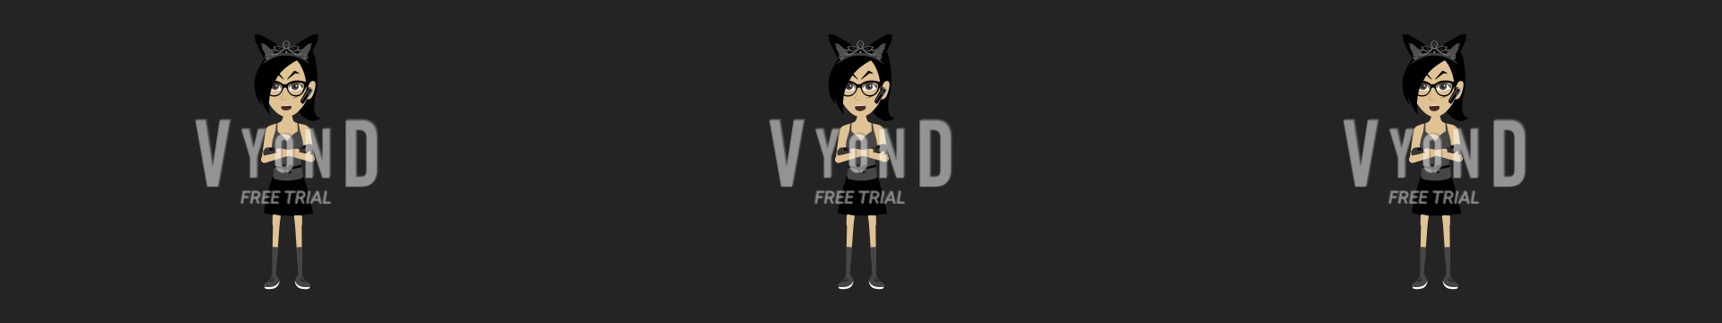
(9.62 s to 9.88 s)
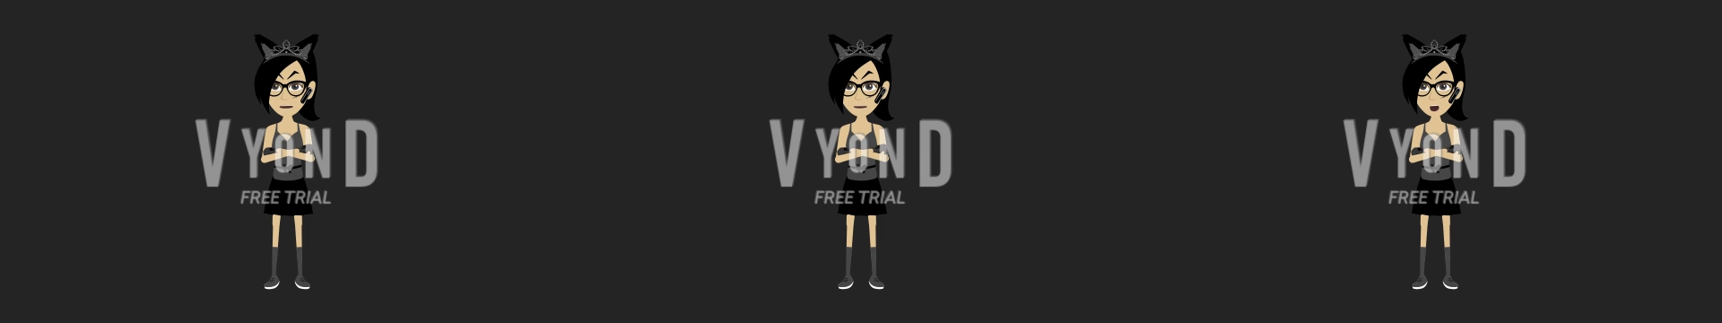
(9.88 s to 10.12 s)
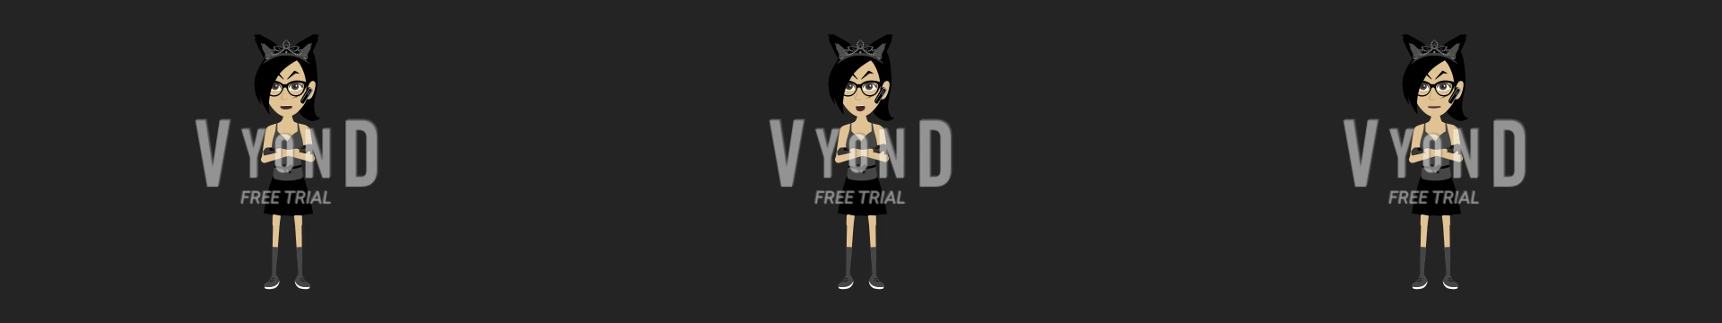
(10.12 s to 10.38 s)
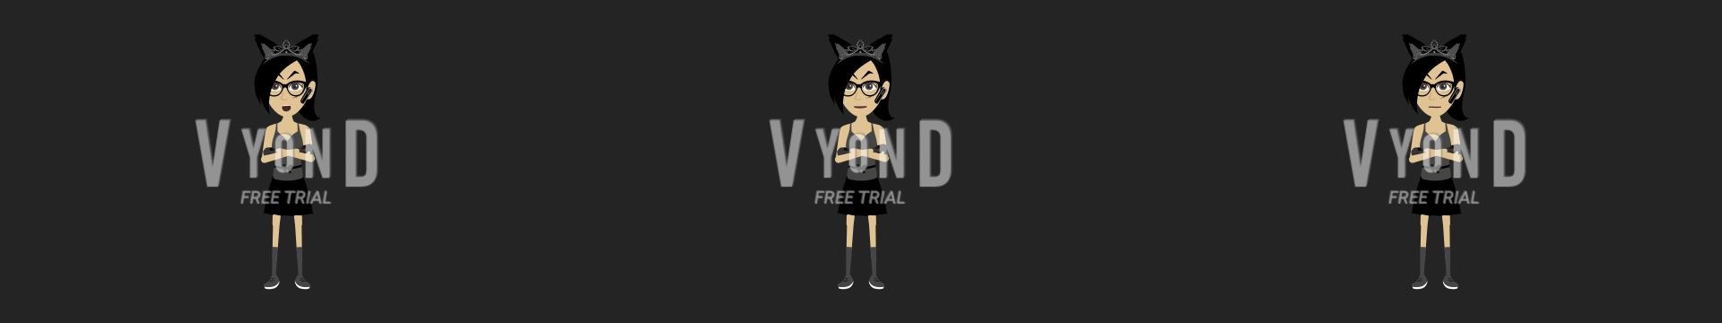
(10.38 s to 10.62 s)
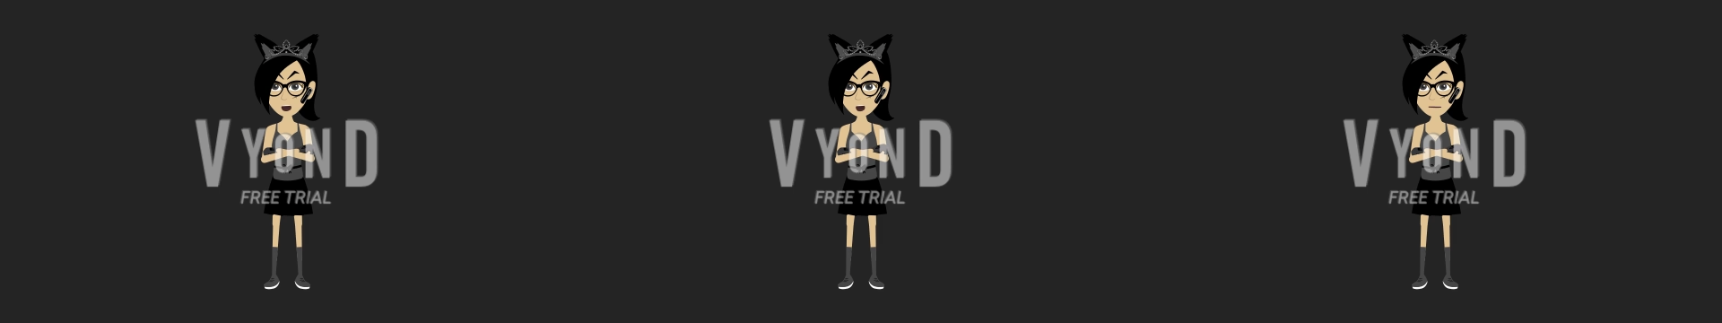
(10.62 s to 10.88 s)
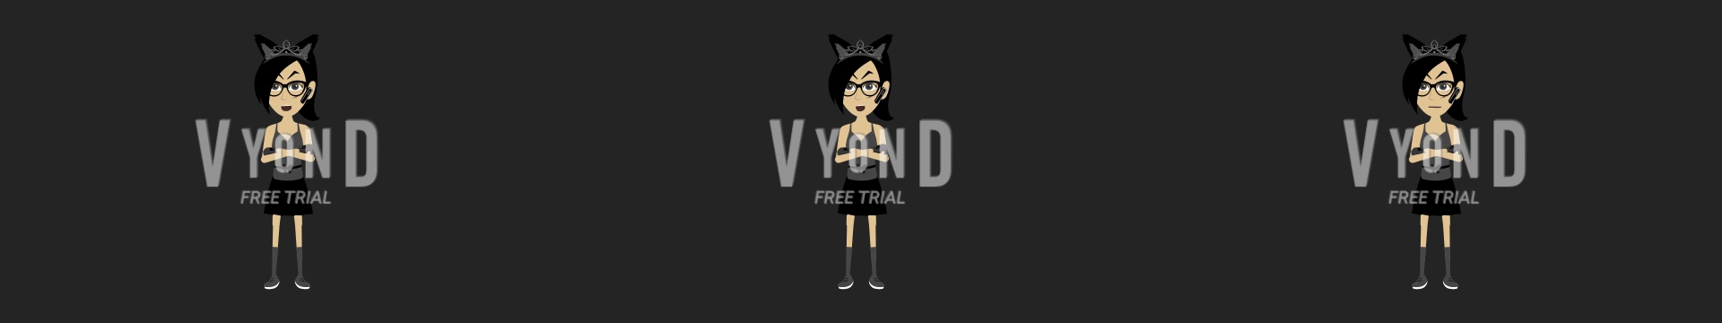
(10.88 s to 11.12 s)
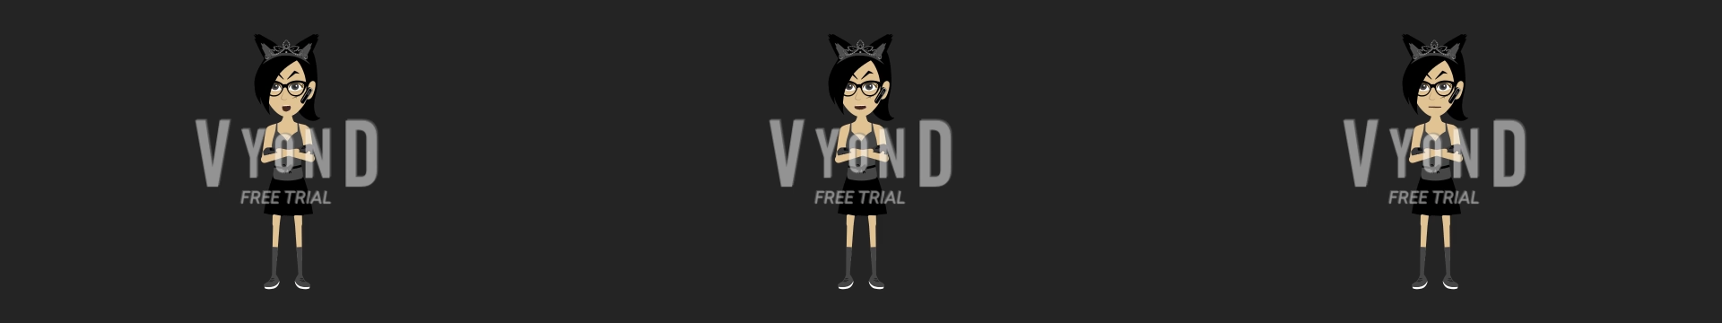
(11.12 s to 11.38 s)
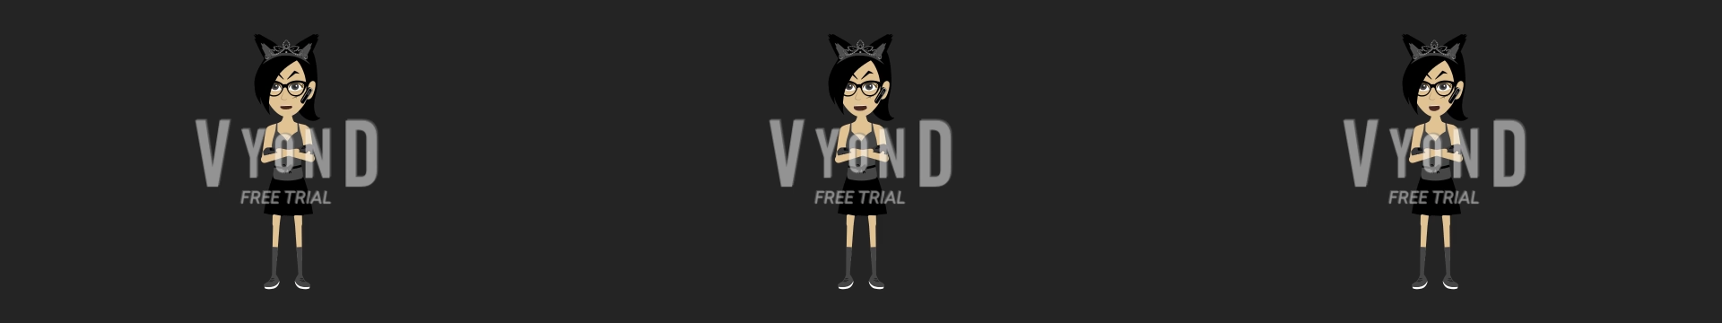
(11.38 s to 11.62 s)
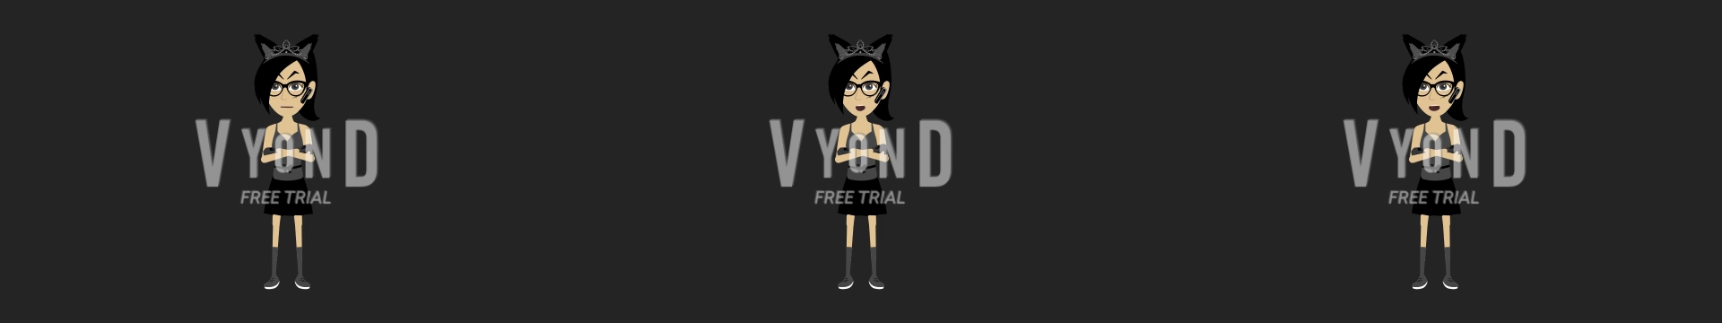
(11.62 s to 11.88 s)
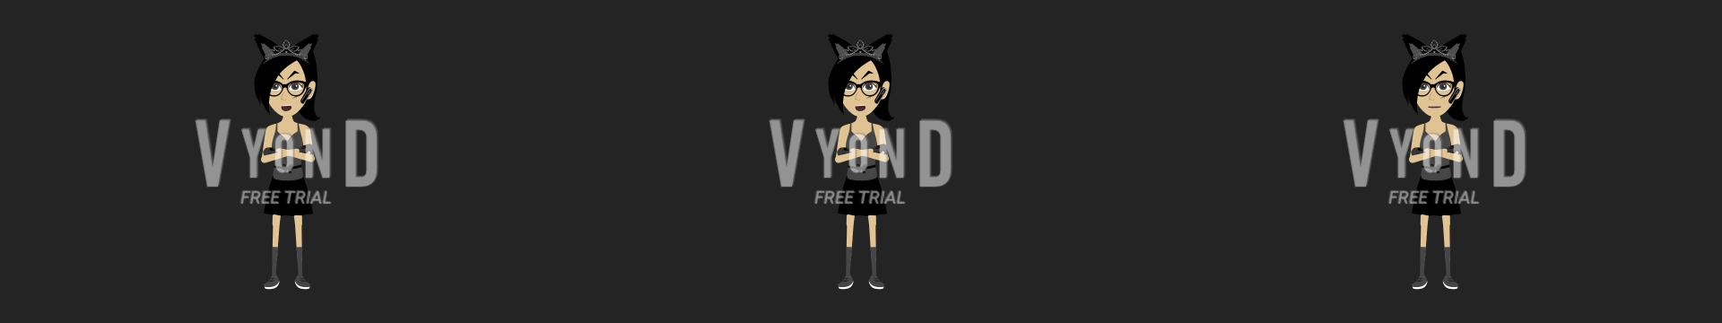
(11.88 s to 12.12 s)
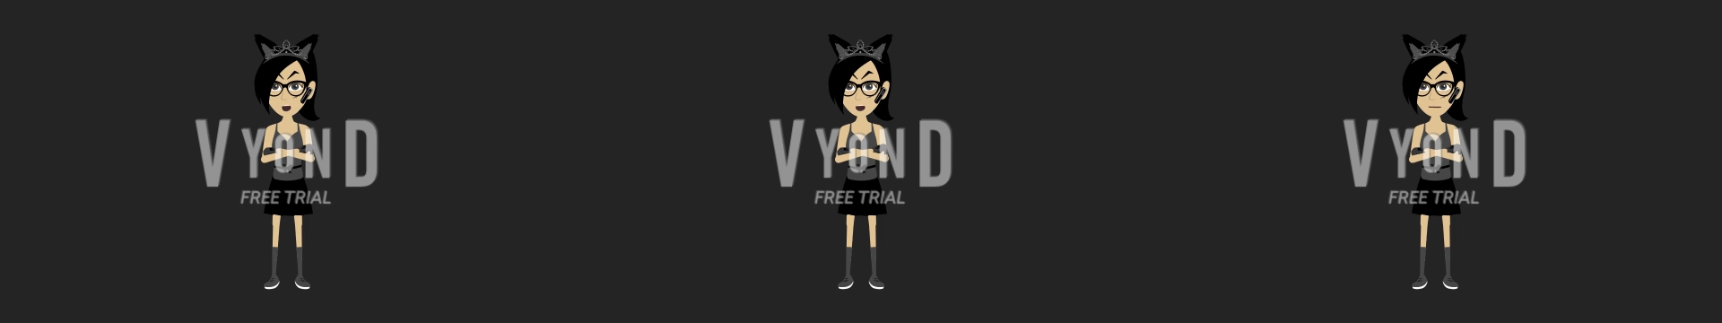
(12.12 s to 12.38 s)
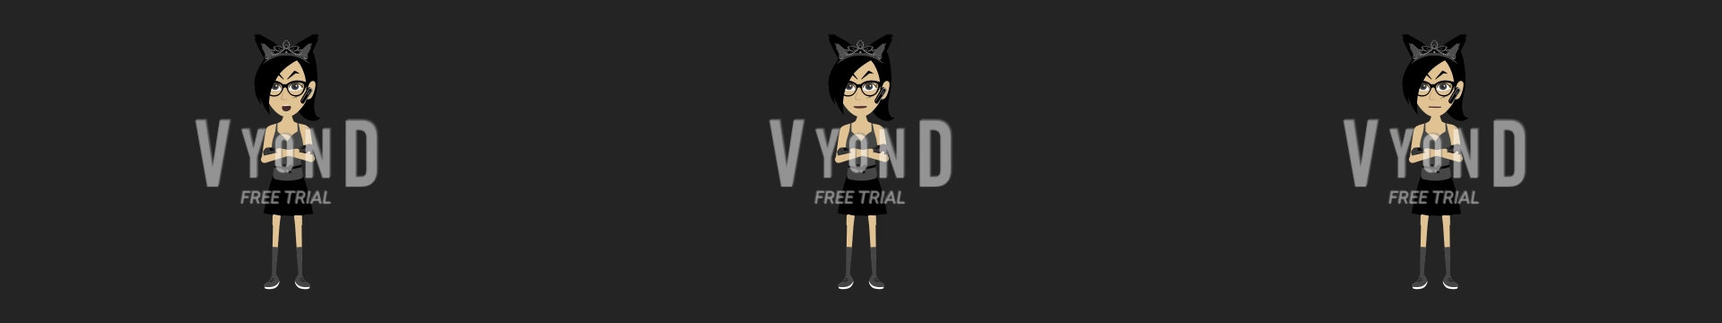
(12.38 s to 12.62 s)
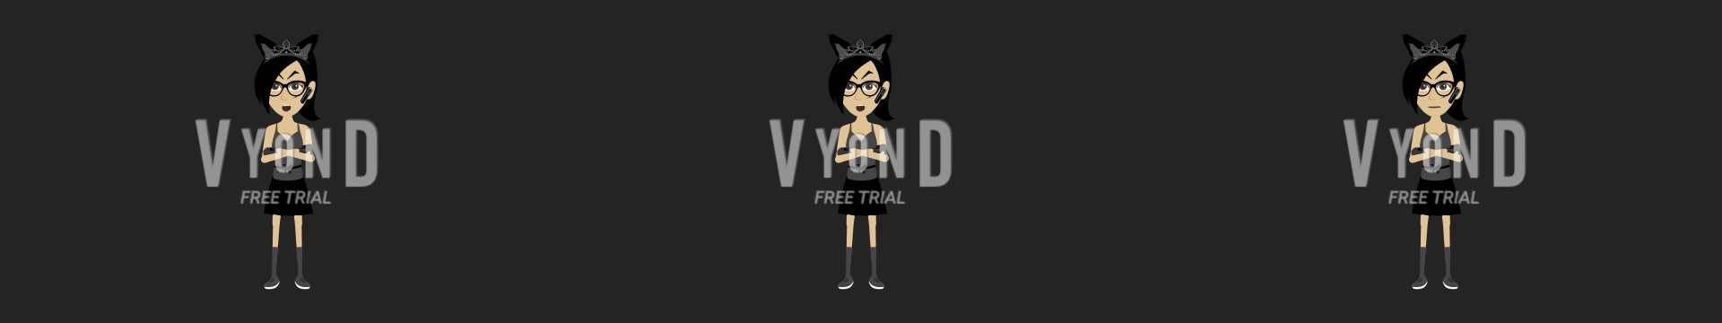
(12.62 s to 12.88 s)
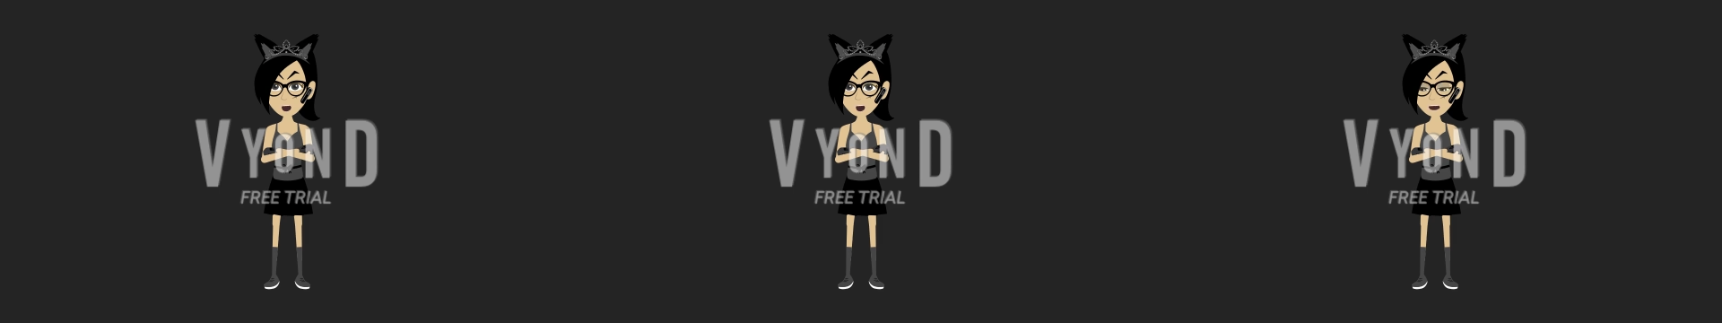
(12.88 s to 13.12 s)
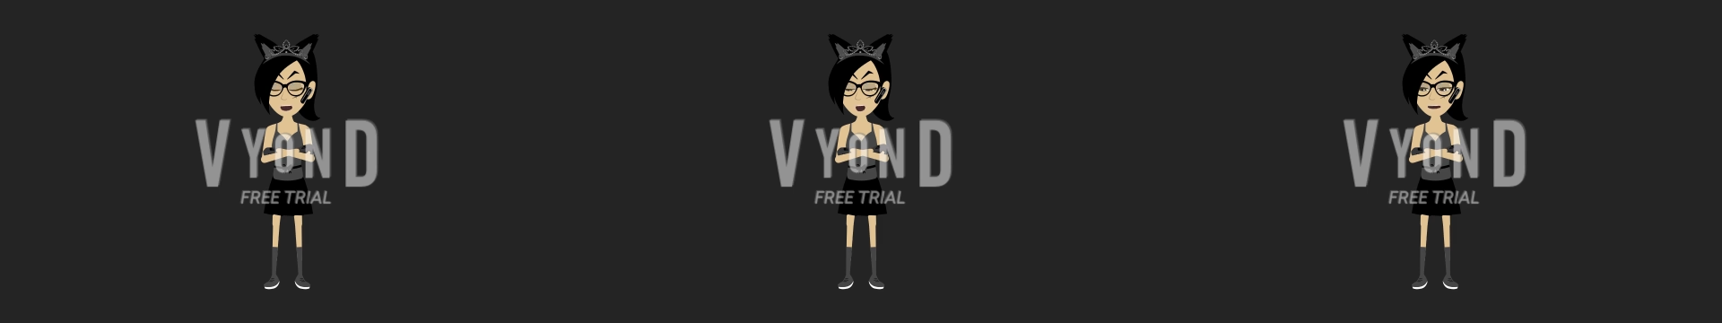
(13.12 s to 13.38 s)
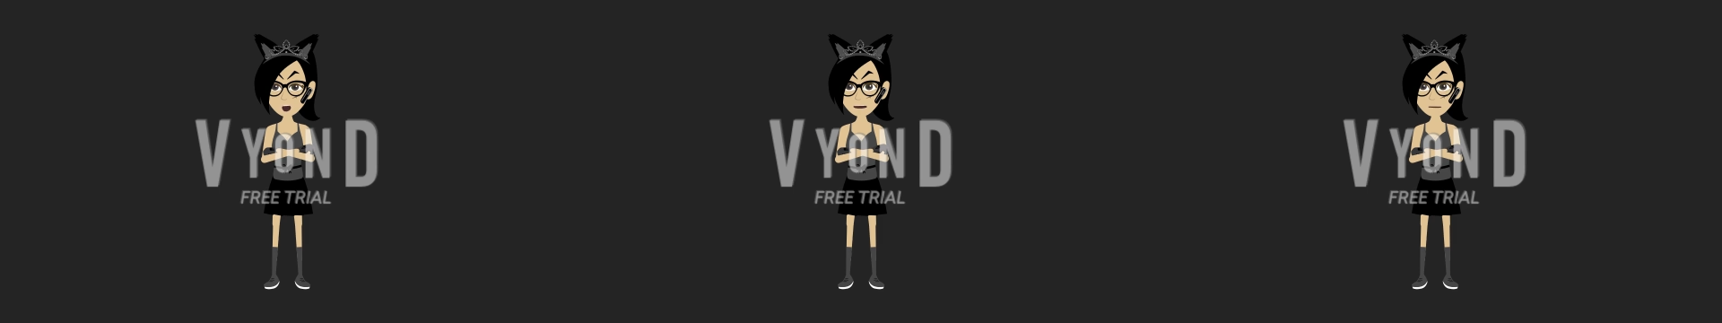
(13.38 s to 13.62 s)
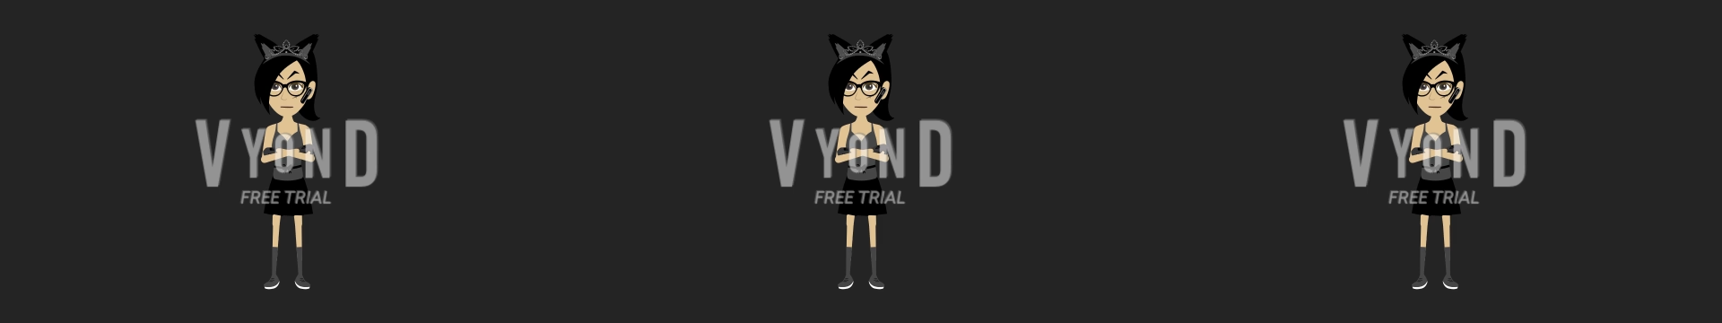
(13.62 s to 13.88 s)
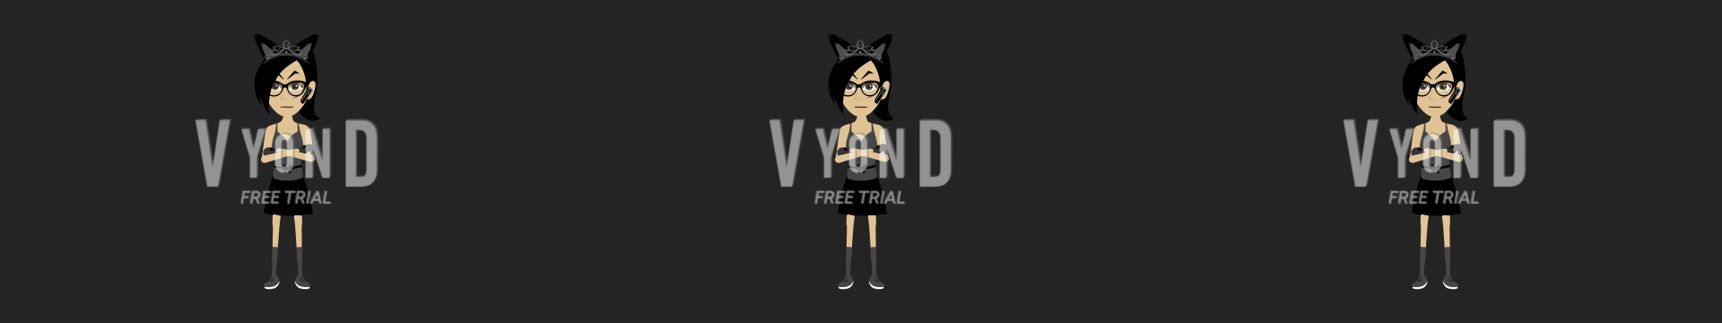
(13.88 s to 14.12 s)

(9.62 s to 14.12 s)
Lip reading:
(no speaker visible)